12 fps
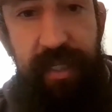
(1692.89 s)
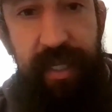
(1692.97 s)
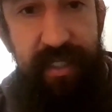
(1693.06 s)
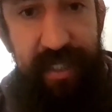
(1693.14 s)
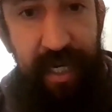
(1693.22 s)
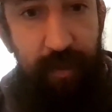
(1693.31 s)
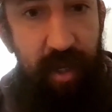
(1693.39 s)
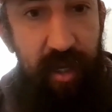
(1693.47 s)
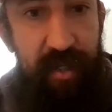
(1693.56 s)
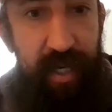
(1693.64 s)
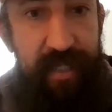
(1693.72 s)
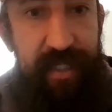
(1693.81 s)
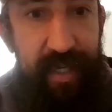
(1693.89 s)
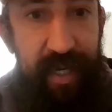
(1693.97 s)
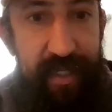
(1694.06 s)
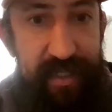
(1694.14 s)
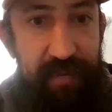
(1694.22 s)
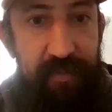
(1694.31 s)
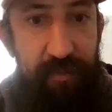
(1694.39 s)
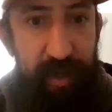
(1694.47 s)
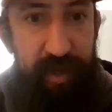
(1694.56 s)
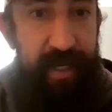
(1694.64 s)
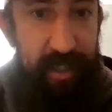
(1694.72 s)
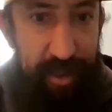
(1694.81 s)
the Ken Shamrock 1997
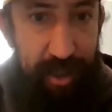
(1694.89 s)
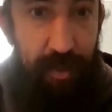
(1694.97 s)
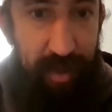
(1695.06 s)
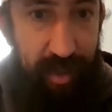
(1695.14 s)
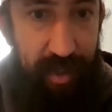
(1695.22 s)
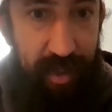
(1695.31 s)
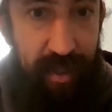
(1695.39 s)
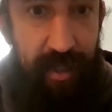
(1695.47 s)
rear naked choke